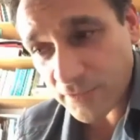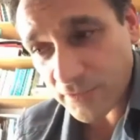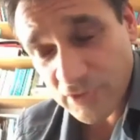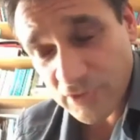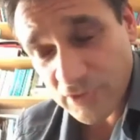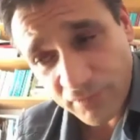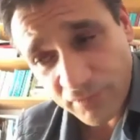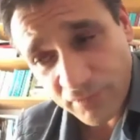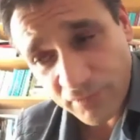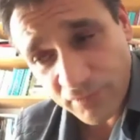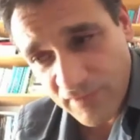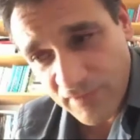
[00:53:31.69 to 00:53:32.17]

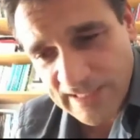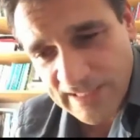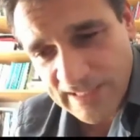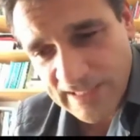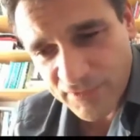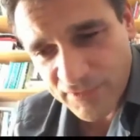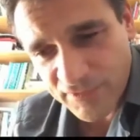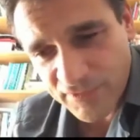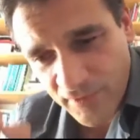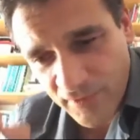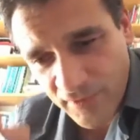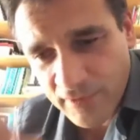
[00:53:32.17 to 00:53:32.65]
So Vivaldi is
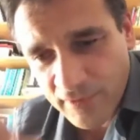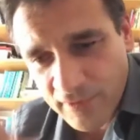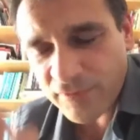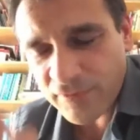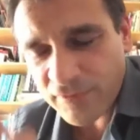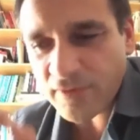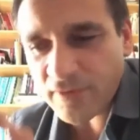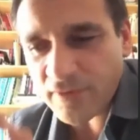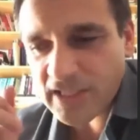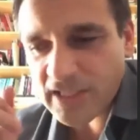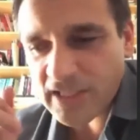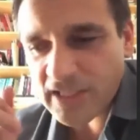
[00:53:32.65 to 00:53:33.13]
very,
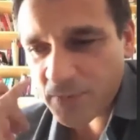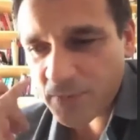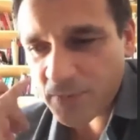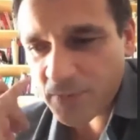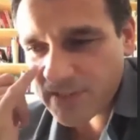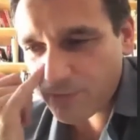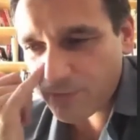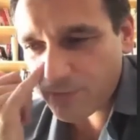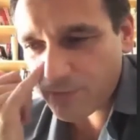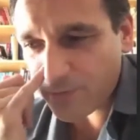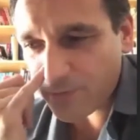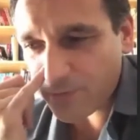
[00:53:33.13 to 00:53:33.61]
very
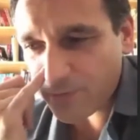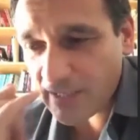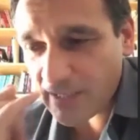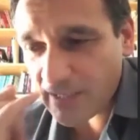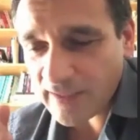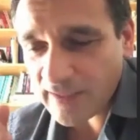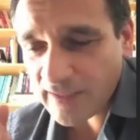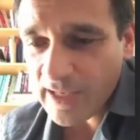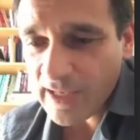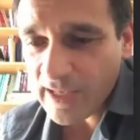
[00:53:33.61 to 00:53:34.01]
expressive on that,